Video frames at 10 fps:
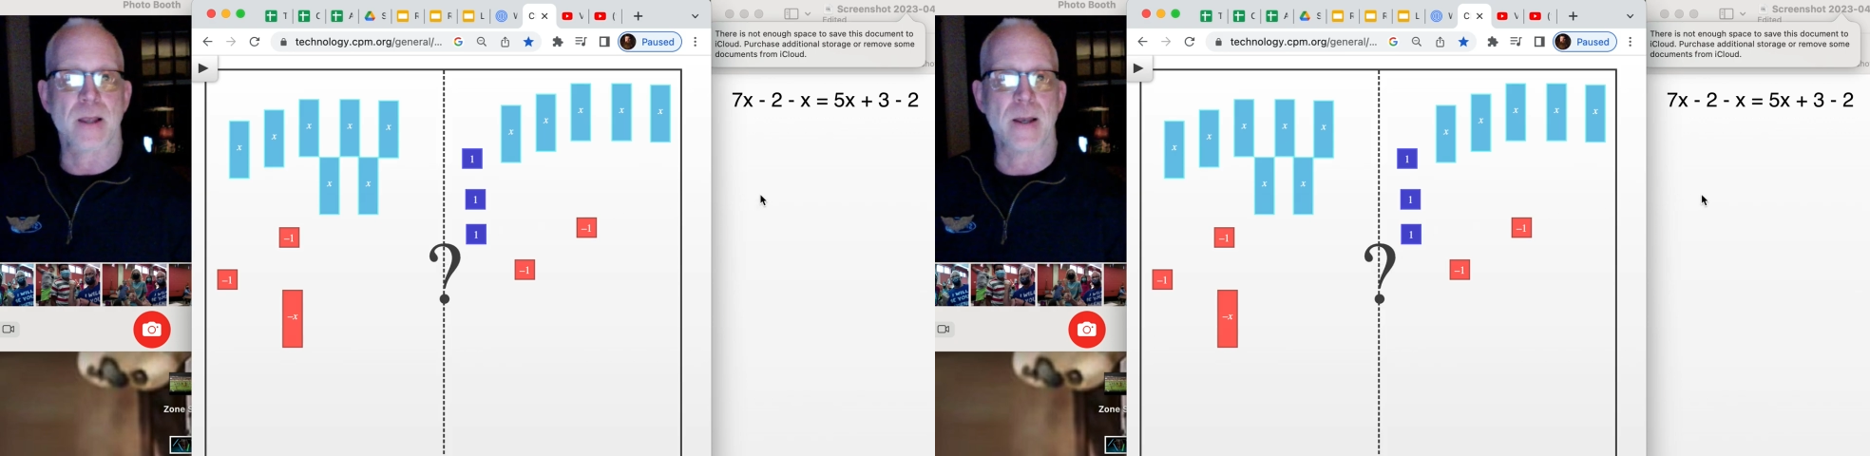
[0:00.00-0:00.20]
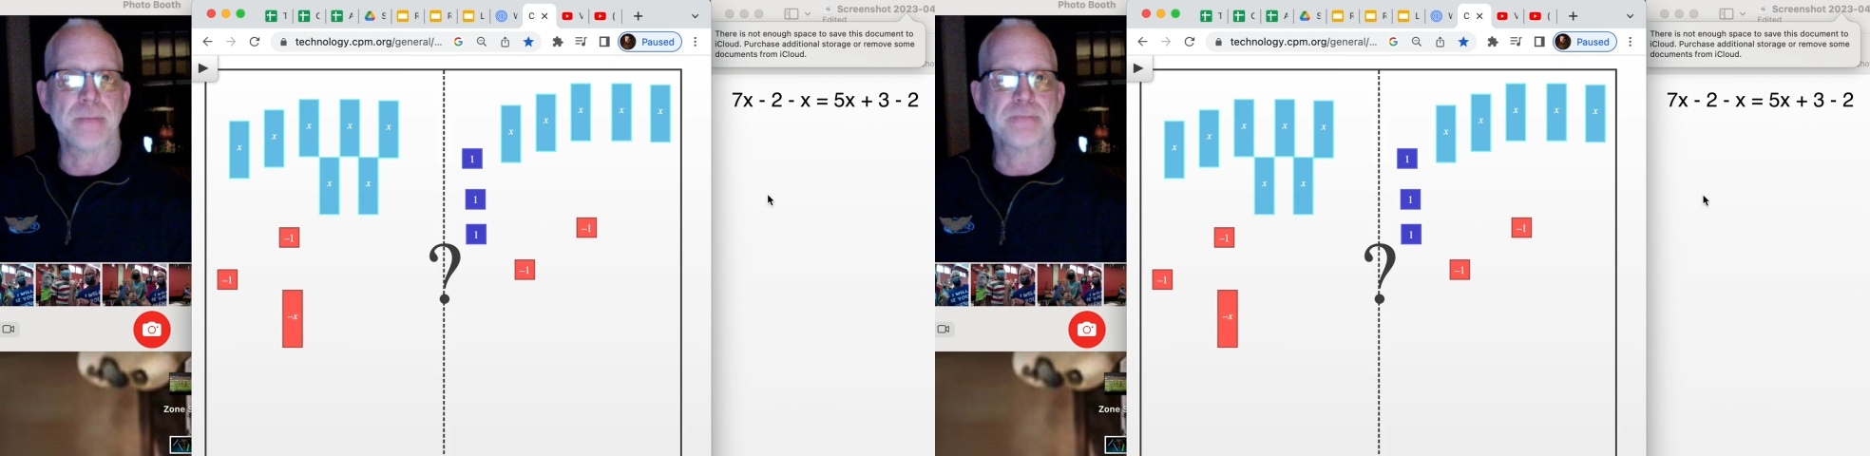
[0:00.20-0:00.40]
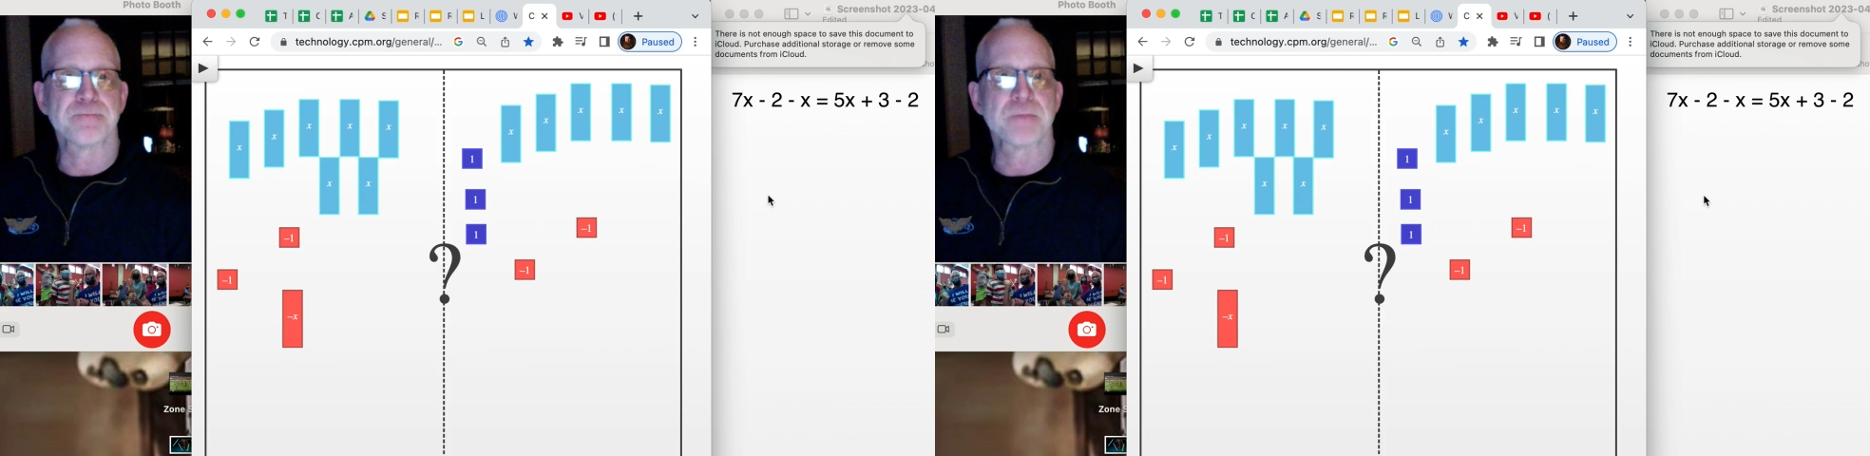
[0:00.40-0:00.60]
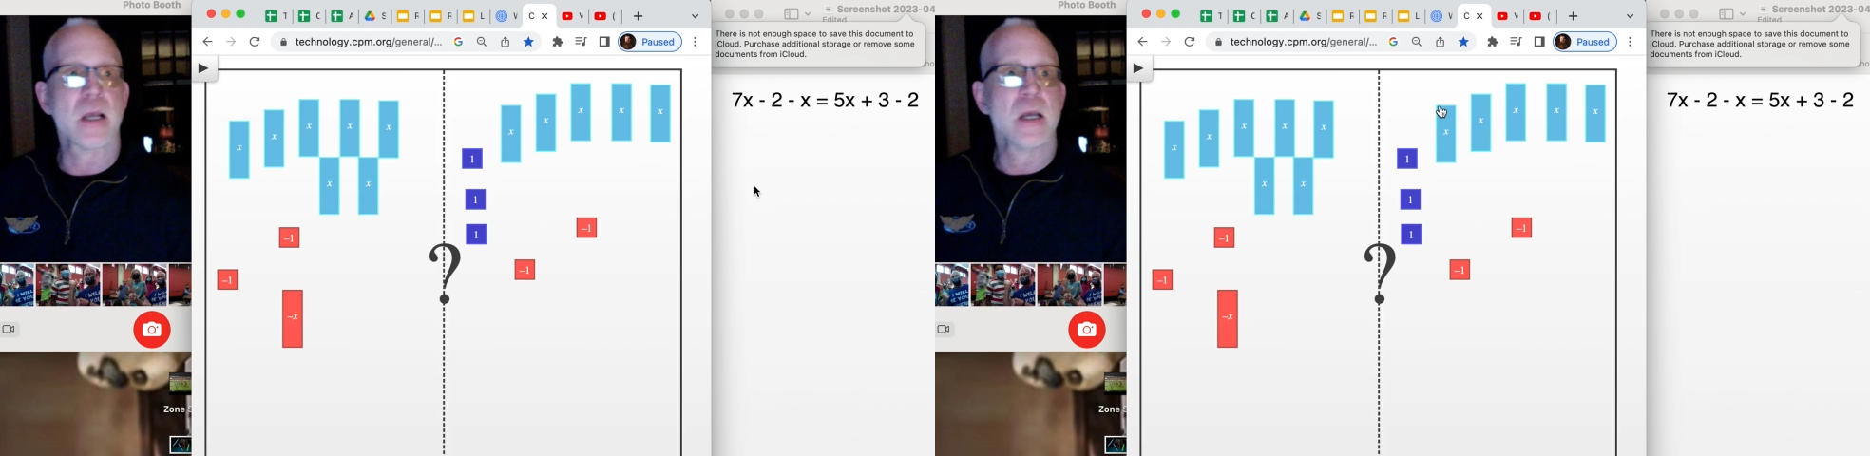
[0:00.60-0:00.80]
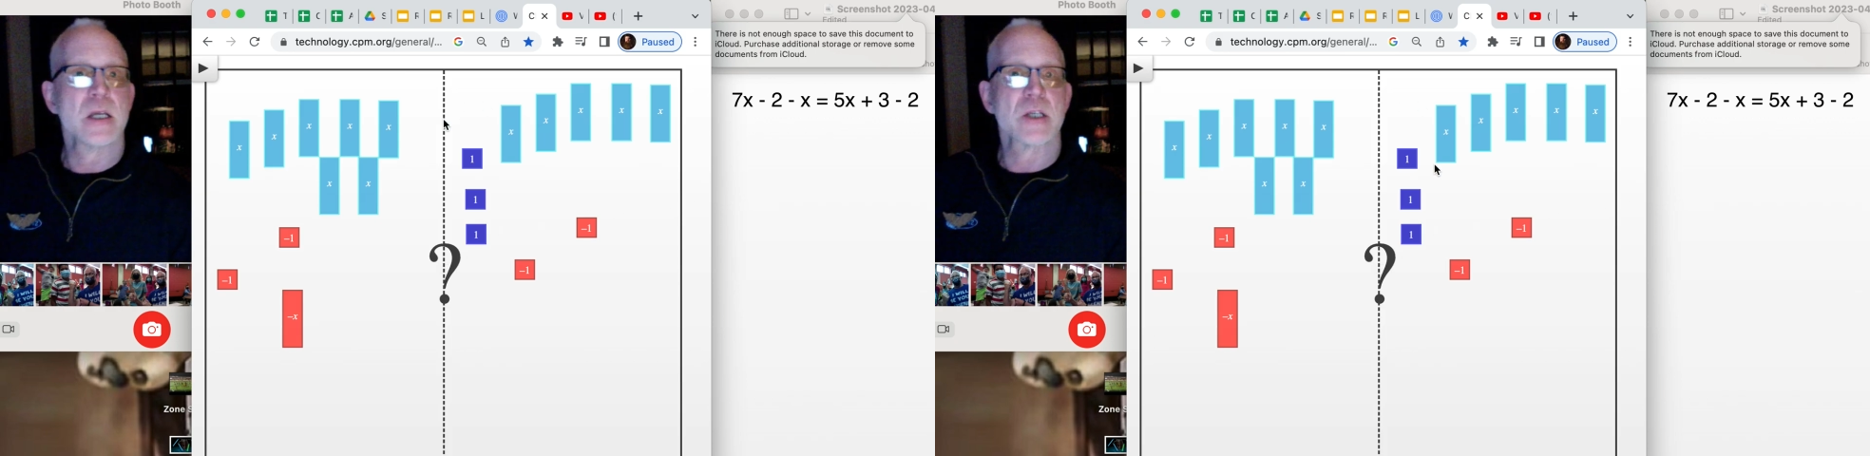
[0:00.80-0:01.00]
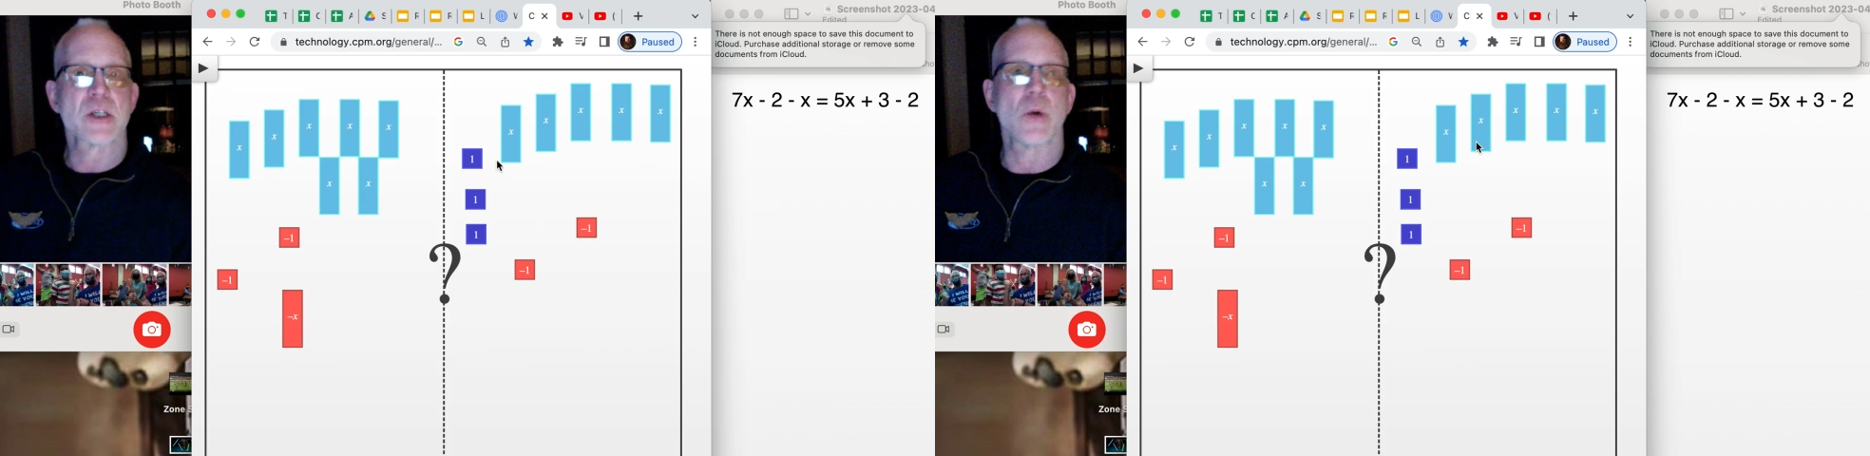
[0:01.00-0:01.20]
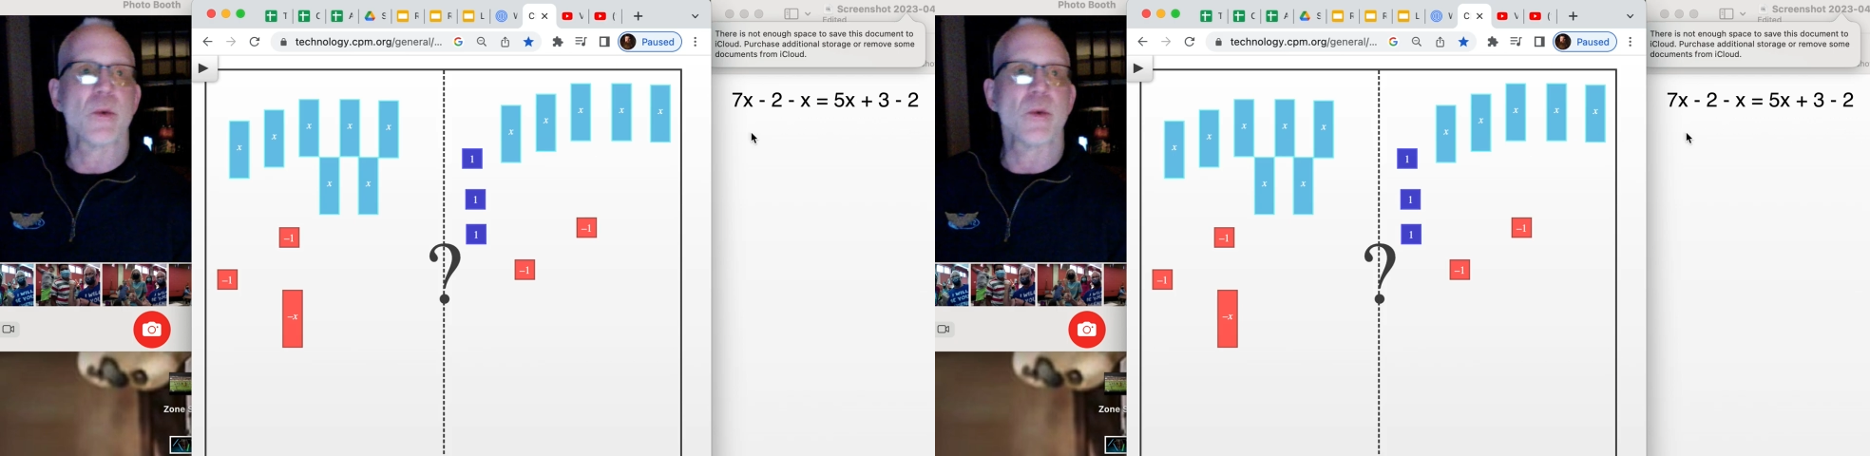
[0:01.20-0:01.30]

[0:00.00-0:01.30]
Okay. So